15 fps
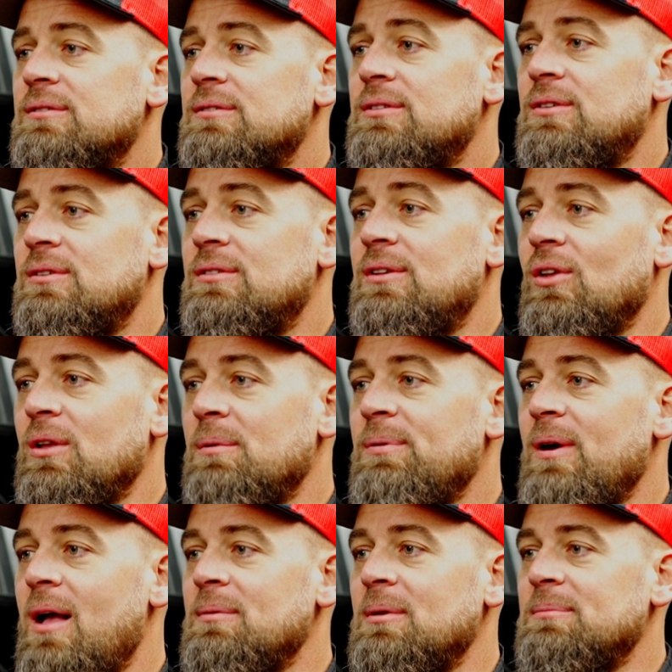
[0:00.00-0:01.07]
the only
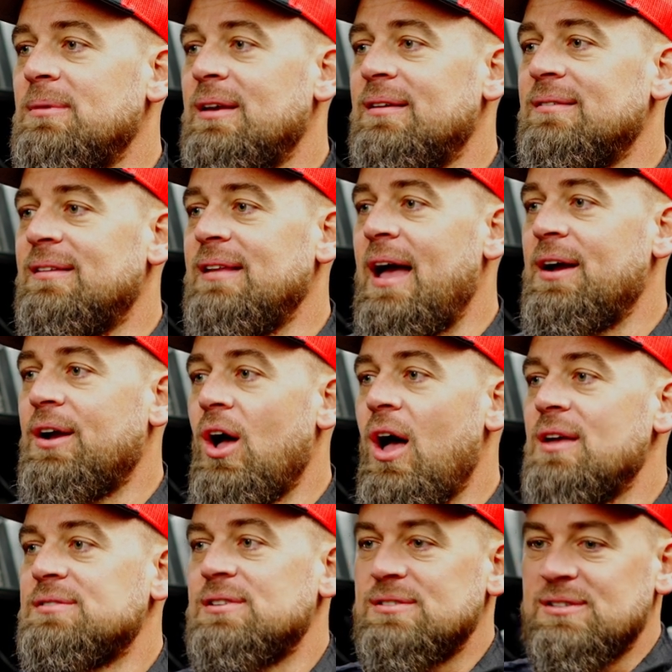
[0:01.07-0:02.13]
problem that
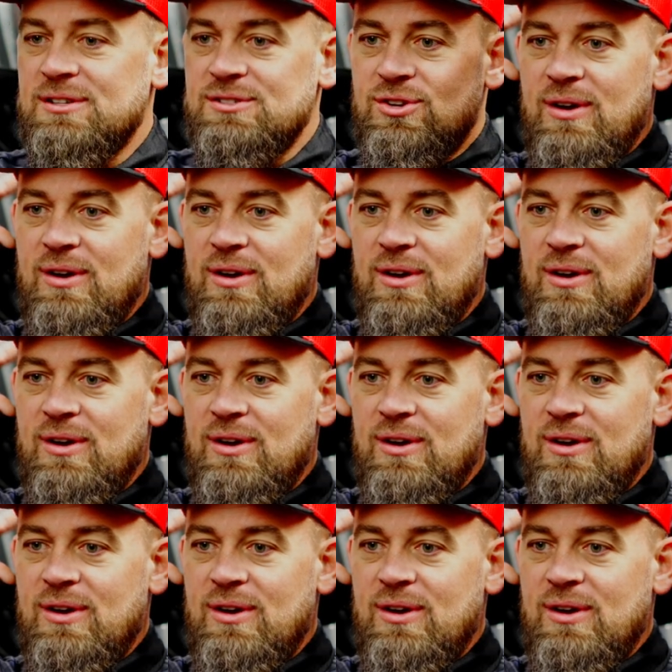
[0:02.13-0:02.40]
causes is